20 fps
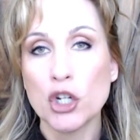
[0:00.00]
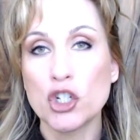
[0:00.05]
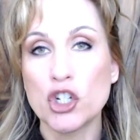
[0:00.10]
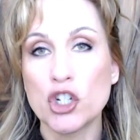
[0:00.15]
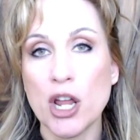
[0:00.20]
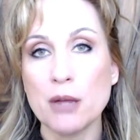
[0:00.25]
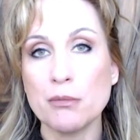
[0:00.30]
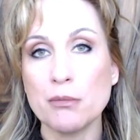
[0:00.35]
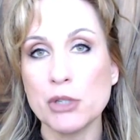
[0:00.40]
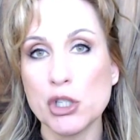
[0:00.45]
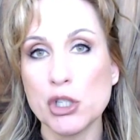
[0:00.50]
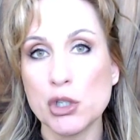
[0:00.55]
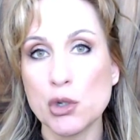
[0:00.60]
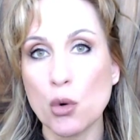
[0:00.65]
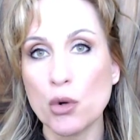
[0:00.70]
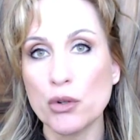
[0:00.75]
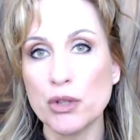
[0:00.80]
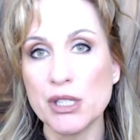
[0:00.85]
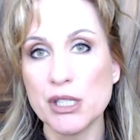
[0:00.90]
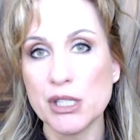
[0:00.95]
James
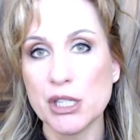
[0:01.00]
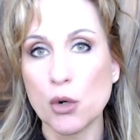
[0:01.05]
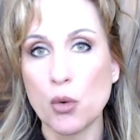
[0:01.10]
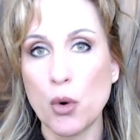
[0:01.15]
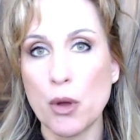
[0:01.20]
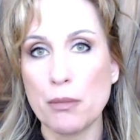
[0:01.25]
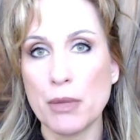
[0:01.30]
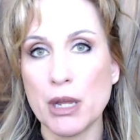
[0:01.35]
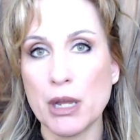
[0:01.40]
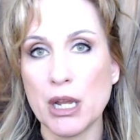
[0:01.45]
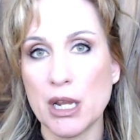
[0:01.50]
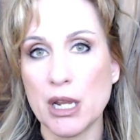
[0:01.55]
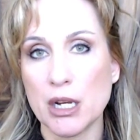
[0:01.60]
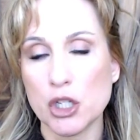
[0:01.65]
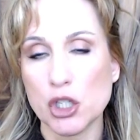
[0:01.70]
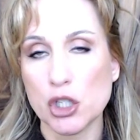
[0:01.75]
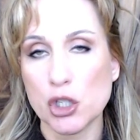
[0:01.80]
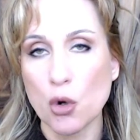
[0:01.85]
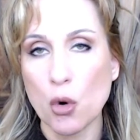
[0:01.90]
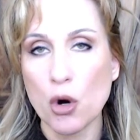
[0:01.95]
stored this equipment in
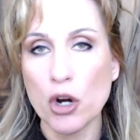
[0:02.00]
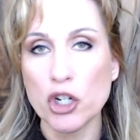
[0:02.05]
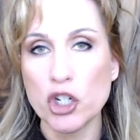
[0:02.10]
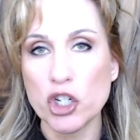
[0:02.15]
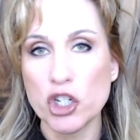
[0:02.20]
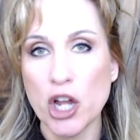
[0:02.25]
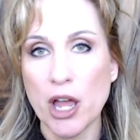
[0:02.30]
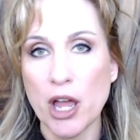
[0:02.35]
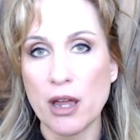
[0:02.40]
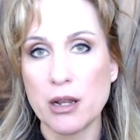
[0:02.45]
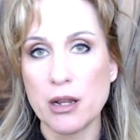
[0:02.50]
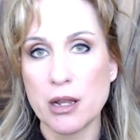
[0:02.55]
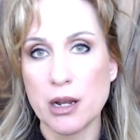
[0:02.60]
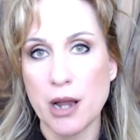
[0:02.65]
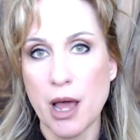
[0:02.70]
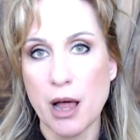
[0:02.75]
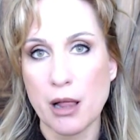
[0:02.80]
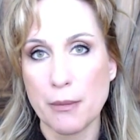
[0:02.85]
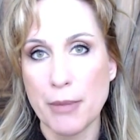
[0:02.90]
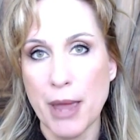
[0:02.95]
a storage shed
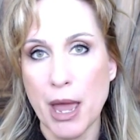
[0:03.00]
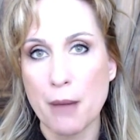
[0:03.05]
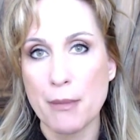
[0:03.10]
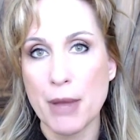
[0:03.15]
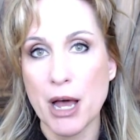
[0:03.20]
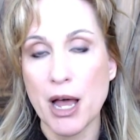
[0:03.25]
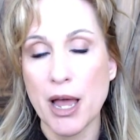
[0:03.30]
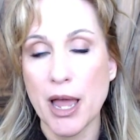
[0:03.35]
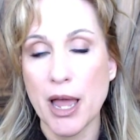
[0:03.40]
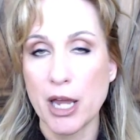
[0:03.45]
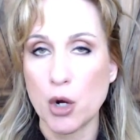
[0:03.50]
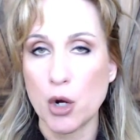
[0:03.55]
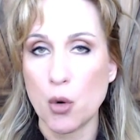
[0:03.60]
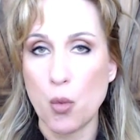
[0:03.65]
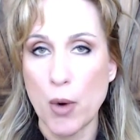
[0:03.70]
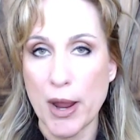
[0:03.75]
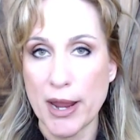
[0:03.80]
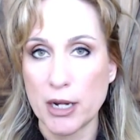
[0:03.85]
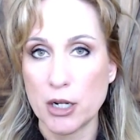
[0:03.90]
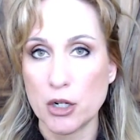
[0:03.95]
in Alabama and
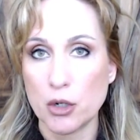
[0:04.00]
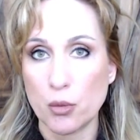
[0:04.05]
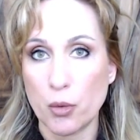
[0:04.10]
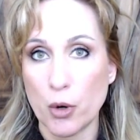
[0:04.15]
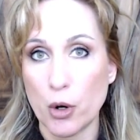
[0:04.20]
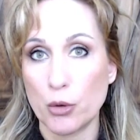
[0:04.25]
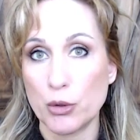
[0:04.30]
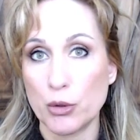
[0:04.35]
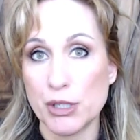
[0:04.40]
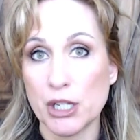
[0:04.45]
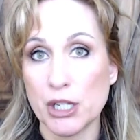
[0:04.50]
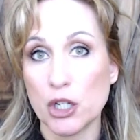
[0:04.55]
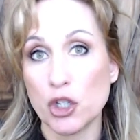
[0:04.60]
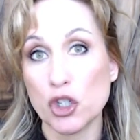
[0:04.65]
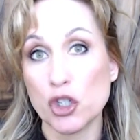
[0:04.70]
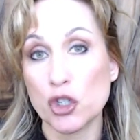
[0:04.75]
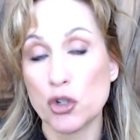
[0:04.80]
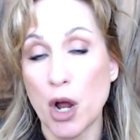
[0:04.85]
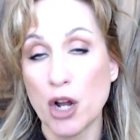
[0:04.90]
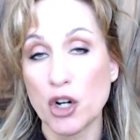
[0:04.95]
awaited Rhodes'
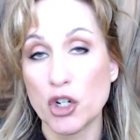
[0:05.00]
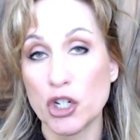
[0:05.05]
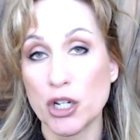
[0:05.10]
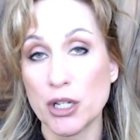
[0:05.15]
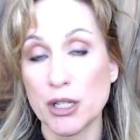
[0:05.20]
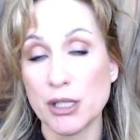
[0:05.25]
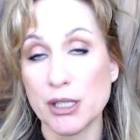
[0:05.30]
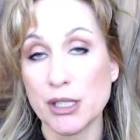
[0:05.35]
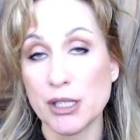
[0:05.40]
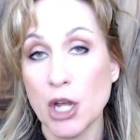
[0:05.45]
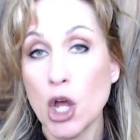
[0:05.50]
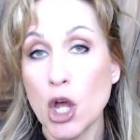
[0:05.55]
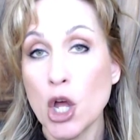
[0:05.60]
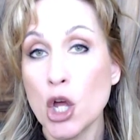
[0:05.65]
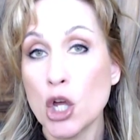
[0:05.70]
instructions.